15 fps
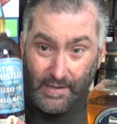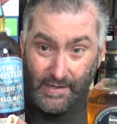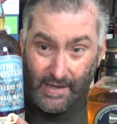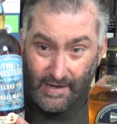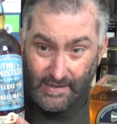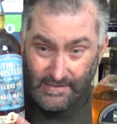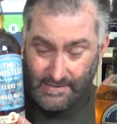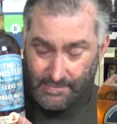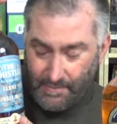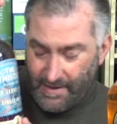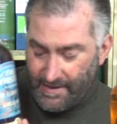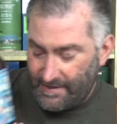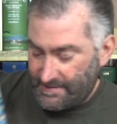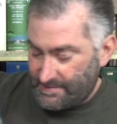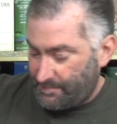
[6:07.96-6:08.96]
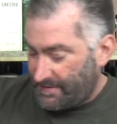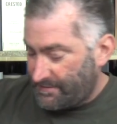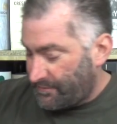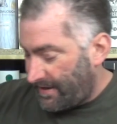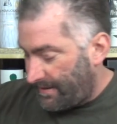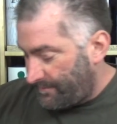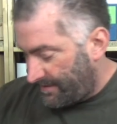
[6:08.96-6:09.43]
PX, PX,
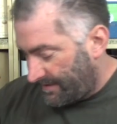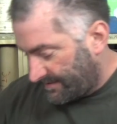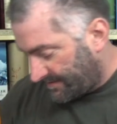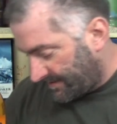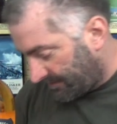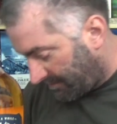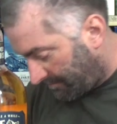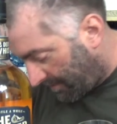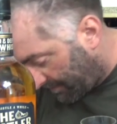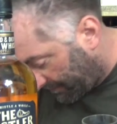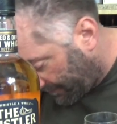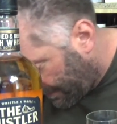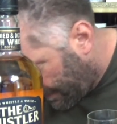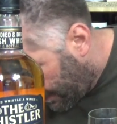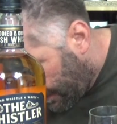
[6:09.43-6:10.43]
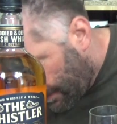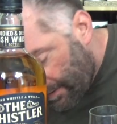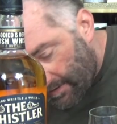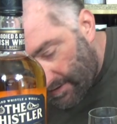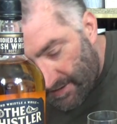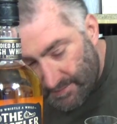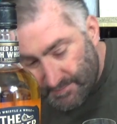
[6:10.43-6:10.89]
Pedro Jimenez single malt.
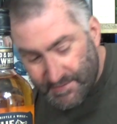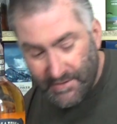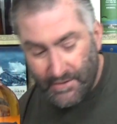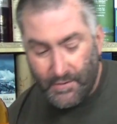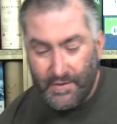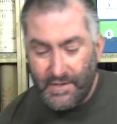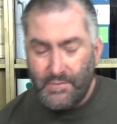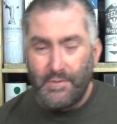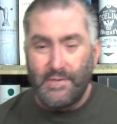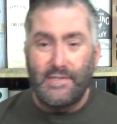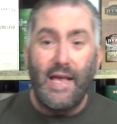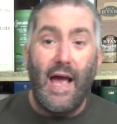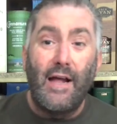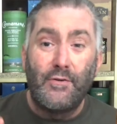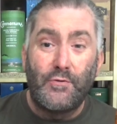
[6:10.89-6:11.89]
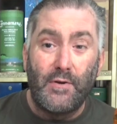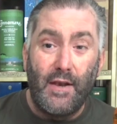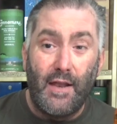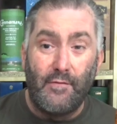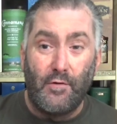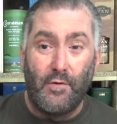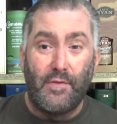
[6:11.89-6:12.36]
Um, so this was the entry
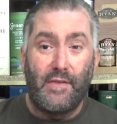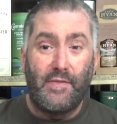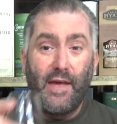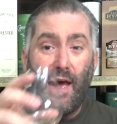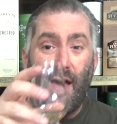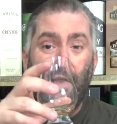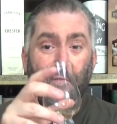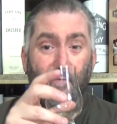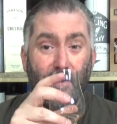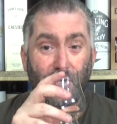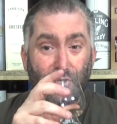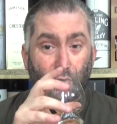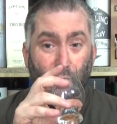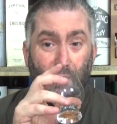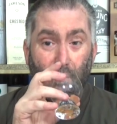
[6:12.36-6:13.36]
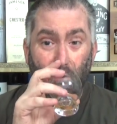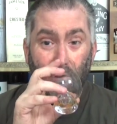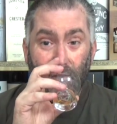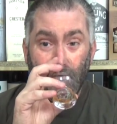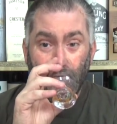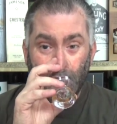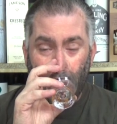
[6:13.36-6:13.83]
level that they had of the trio,
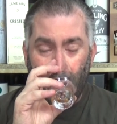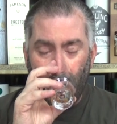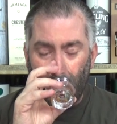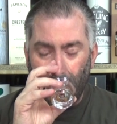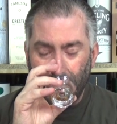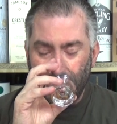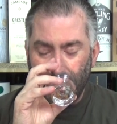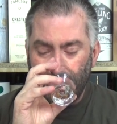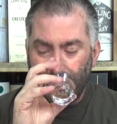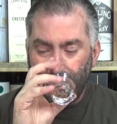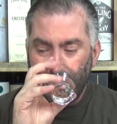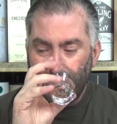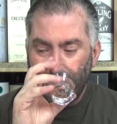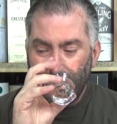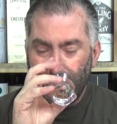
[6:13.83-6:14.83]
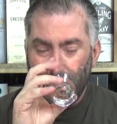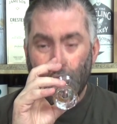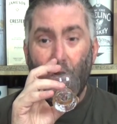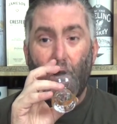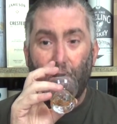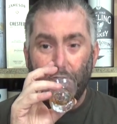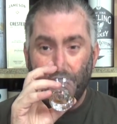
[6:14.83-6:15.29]
triology.
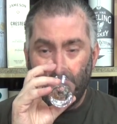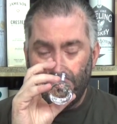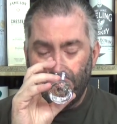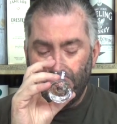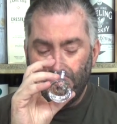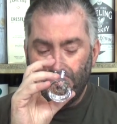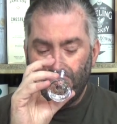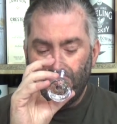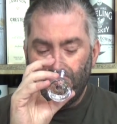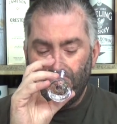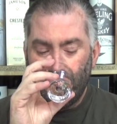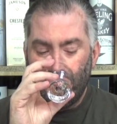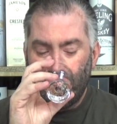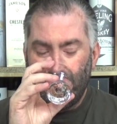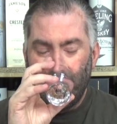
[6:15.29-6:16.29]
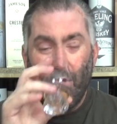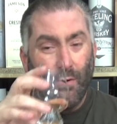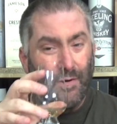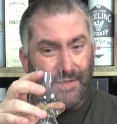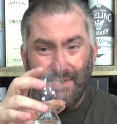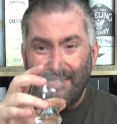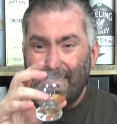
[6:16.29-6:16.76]
Triology.
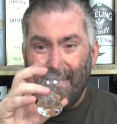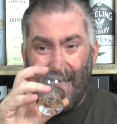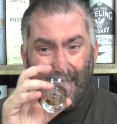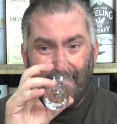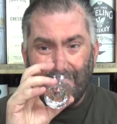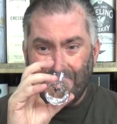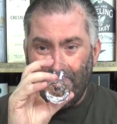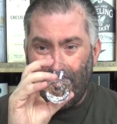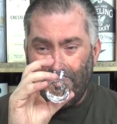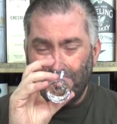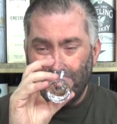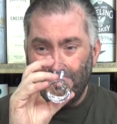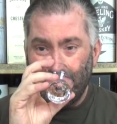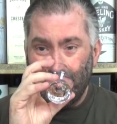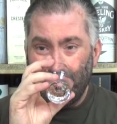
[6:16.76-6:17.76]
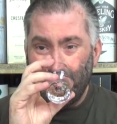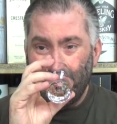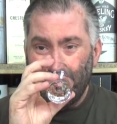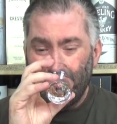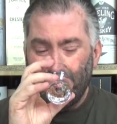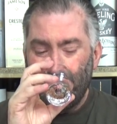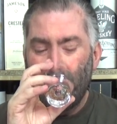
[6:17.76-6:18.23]
Nose is nice, actually.
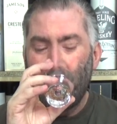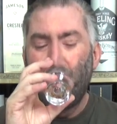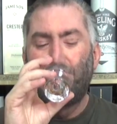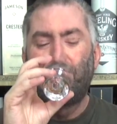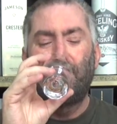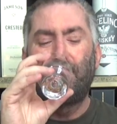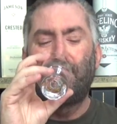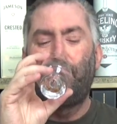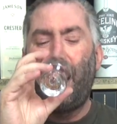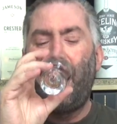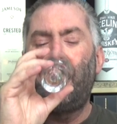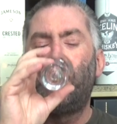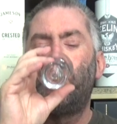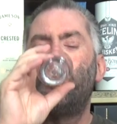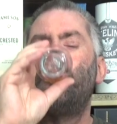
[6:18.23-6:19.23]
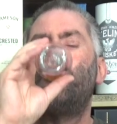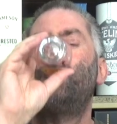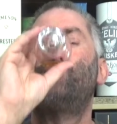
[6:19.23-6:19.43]
Just the palate.